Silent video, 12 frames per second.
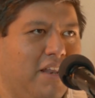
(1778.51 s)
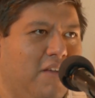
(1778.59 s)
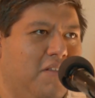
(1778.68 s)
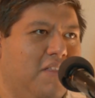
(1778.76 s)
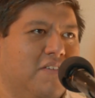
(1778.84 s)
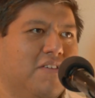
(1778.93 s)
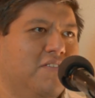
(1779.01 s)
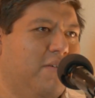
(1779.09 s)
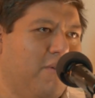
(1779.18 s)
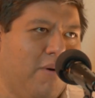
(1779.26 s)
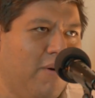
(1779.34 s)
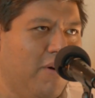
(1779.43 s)
you did this because you
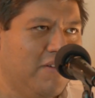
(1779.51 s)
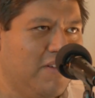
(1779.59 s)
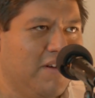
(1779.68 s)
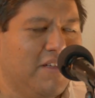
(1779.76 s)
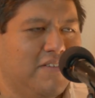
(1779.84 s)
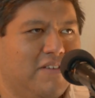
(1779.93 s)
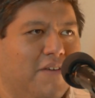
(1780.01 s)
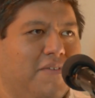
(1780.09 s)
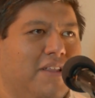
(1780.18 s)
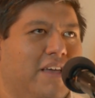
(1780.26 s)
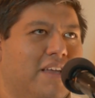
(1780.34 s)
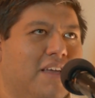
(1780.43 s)
were whores, all that stuff,
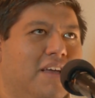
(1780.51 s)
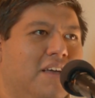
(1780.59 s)
and like